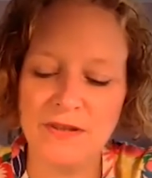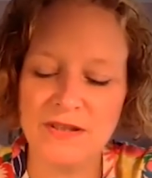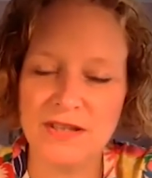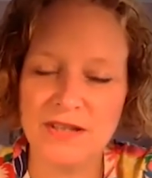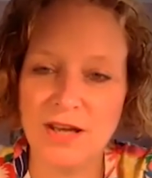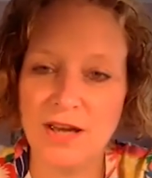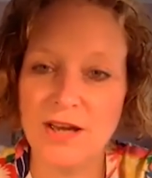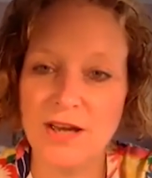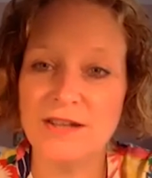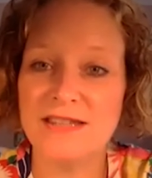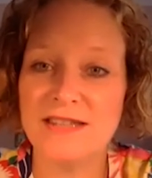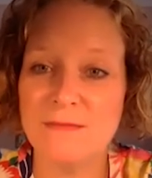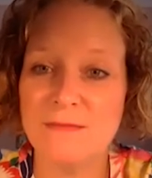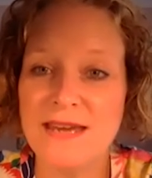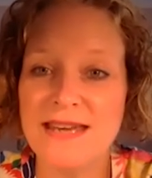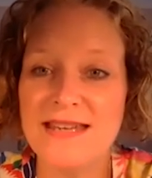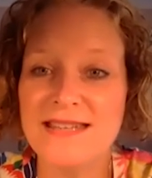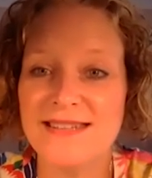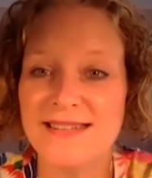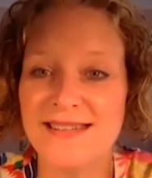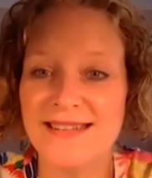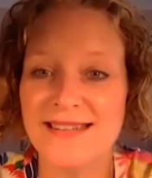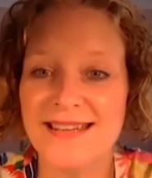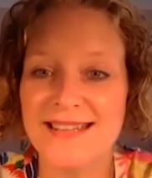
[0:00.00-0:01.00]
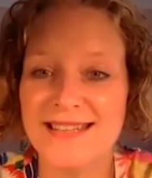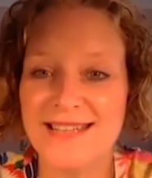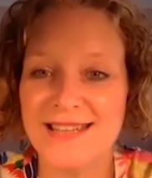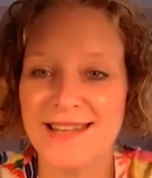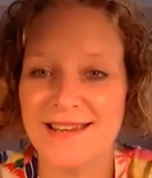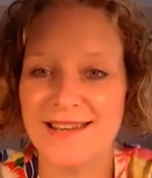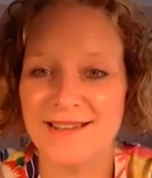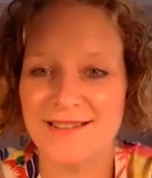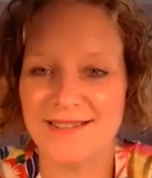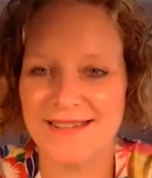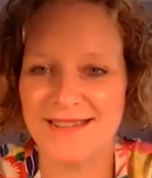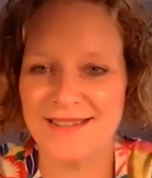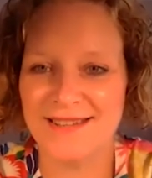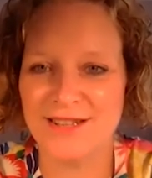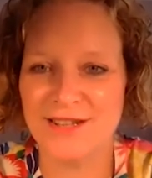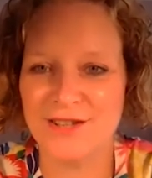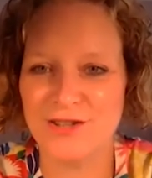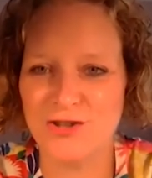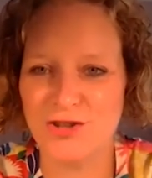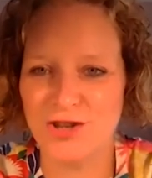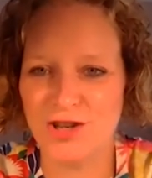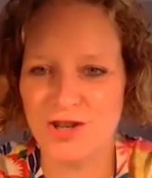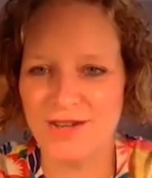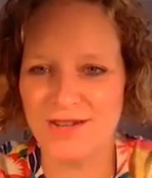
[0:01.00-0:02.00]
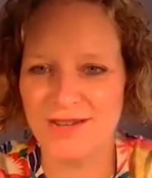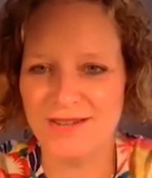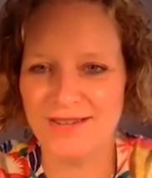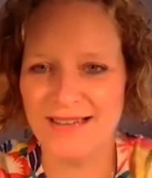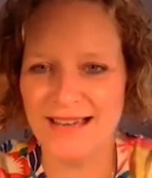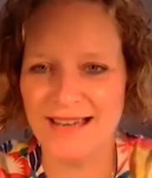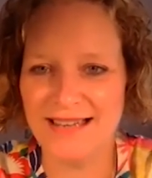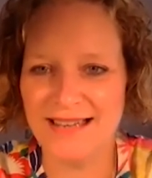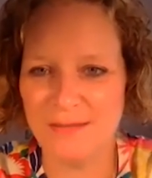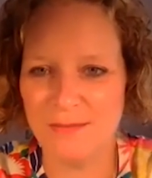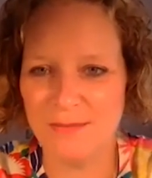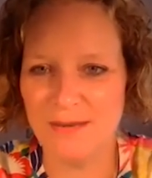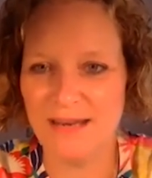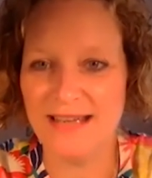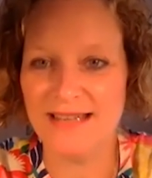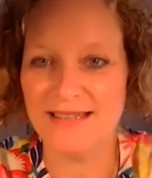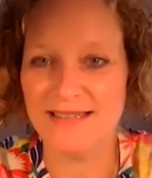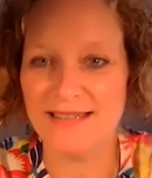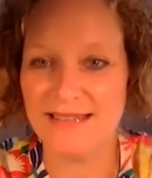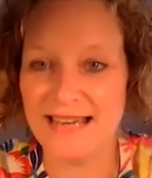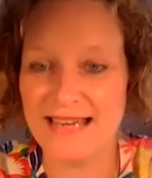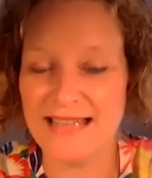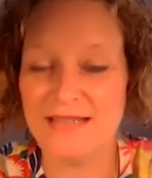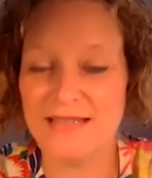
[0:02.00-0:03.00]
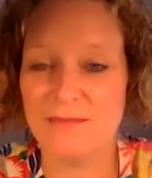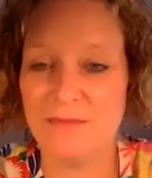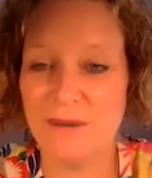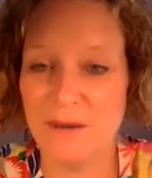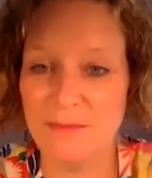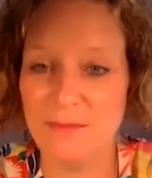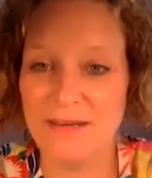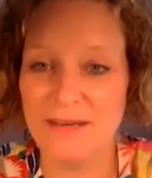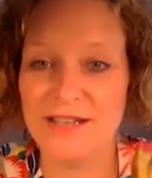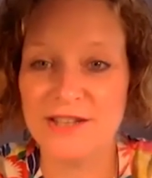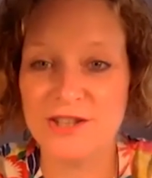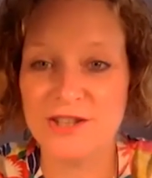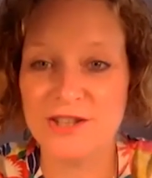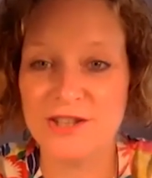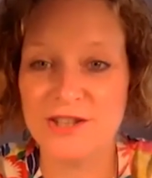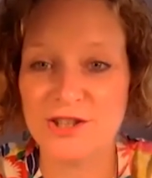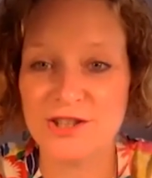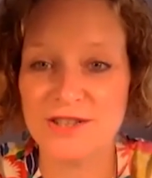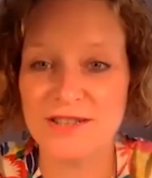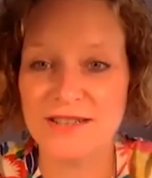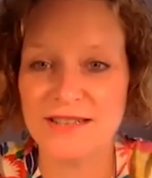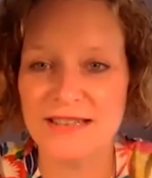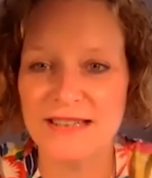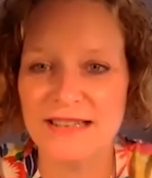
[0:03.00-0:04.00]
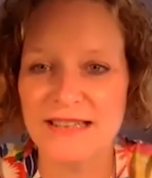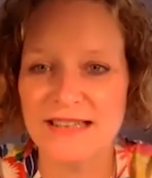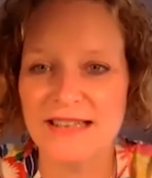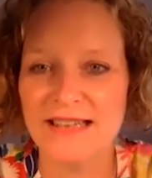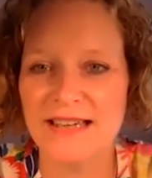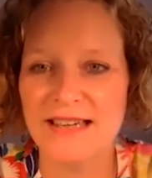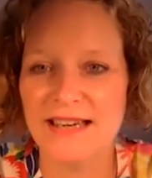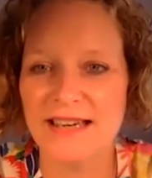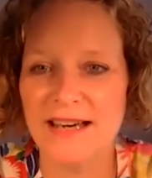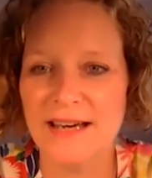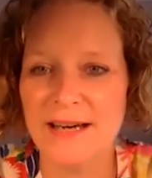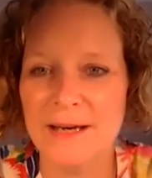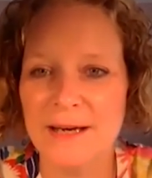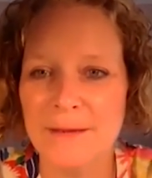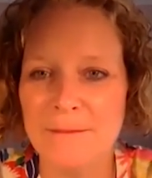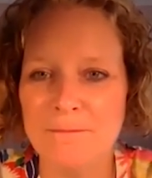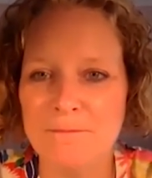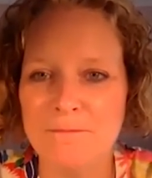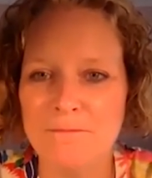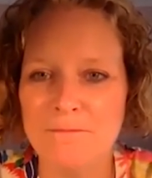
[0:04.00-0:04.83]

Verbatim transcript: turns immediately to the Young Scientist Journal as a place to get it published. Um,